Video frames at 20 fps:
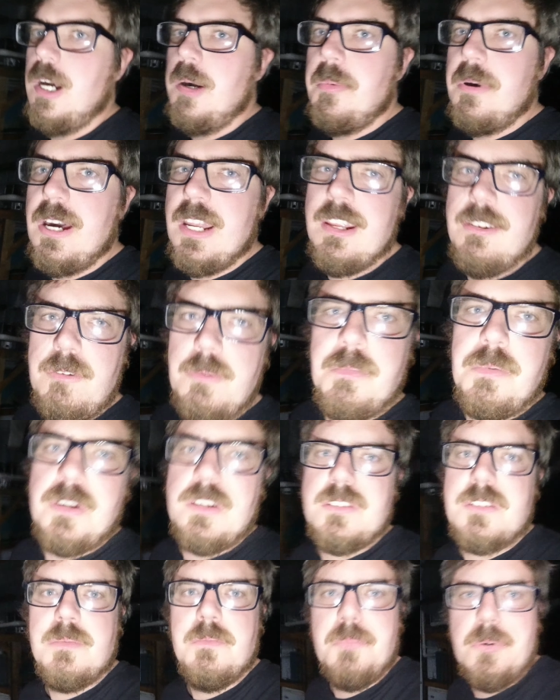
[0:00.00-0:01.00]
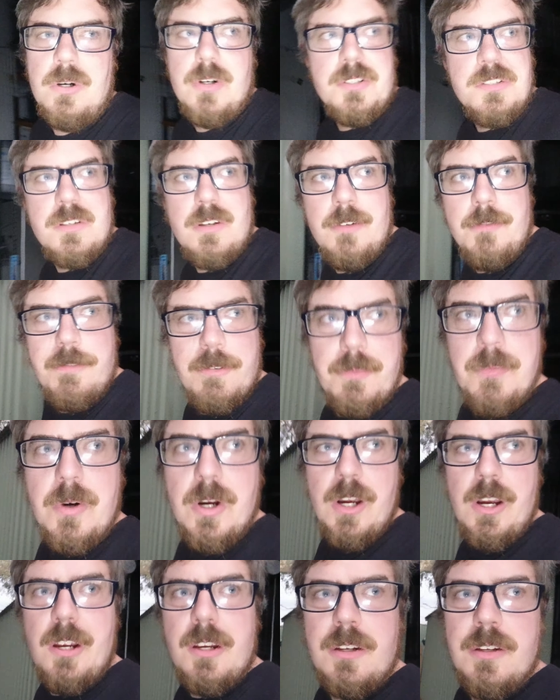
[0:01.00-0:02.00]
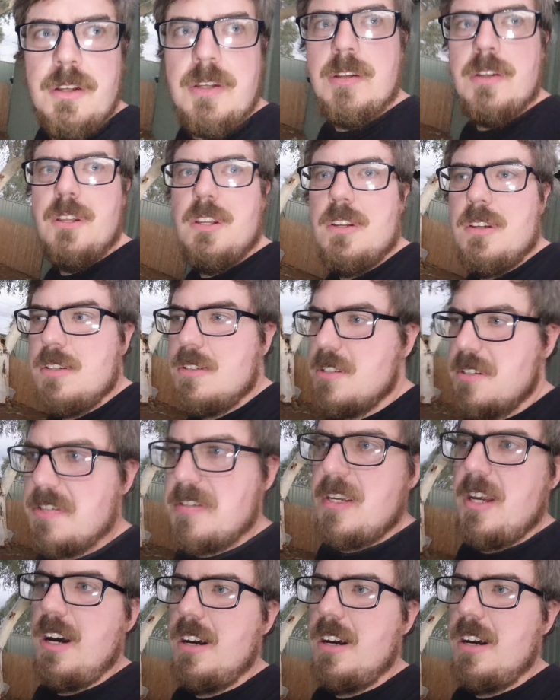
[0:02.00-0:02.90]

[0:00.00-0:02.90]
I might even bring some boards home from work, just